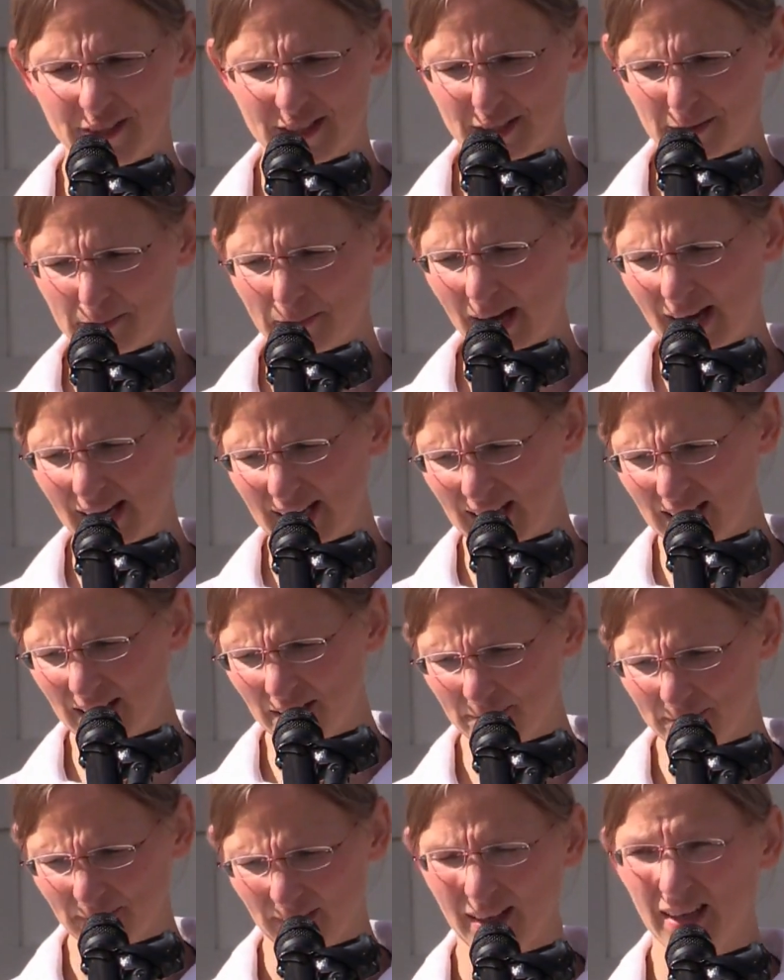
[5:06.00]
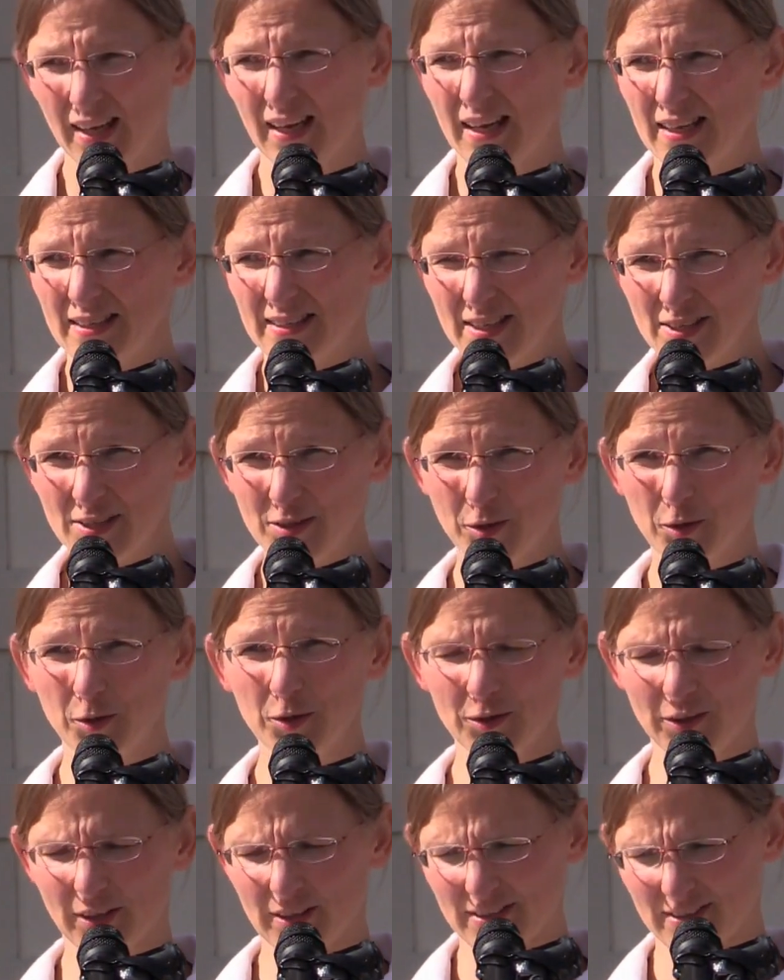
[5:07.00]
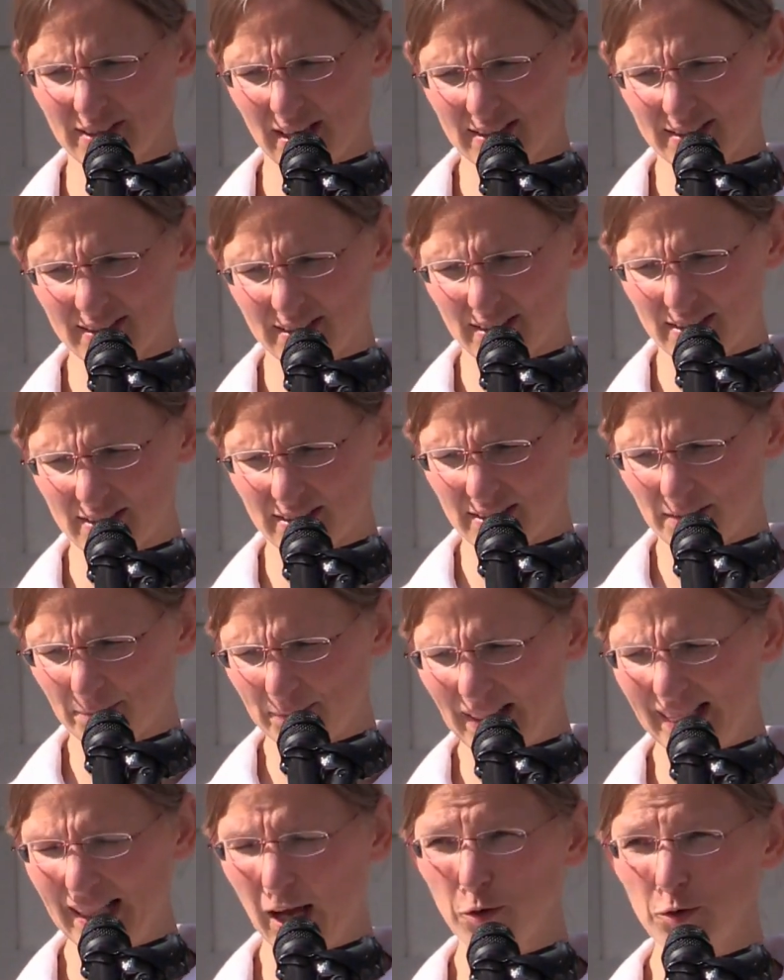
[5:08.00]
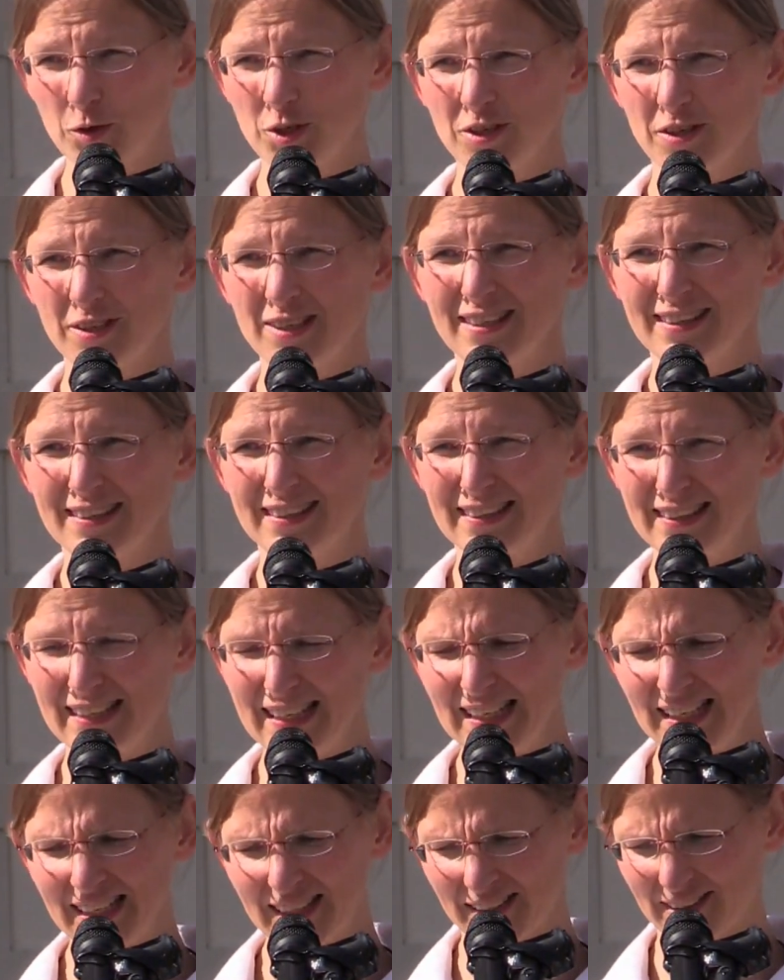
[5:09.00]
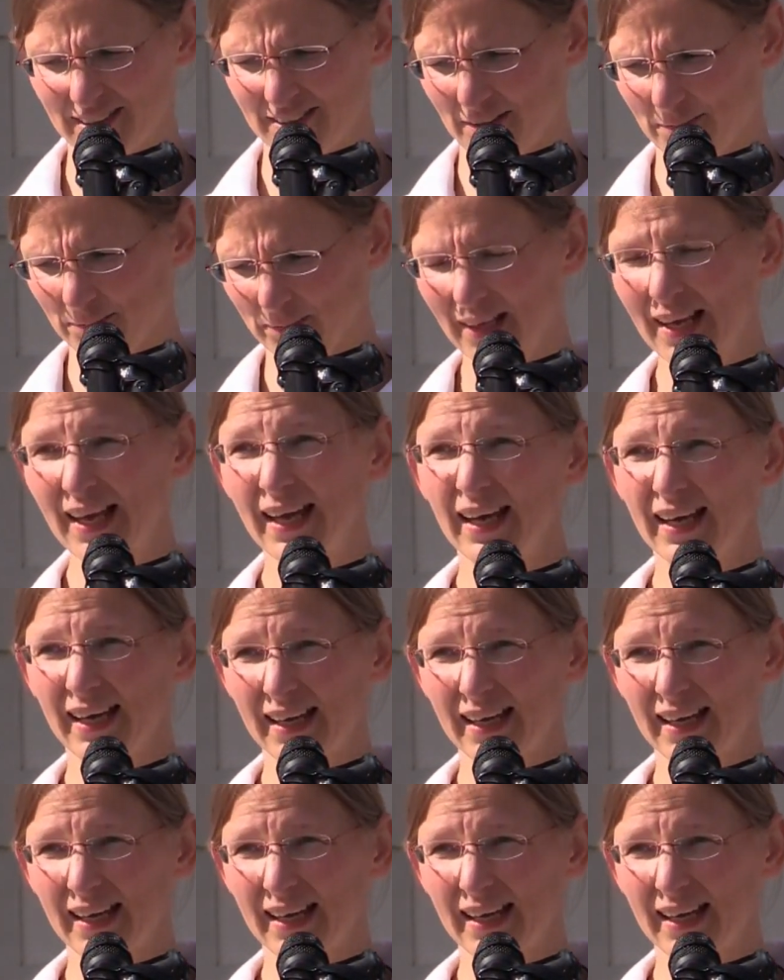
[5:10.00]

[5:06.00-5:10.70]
Paragraph 2 of the Constitution does not state right to health,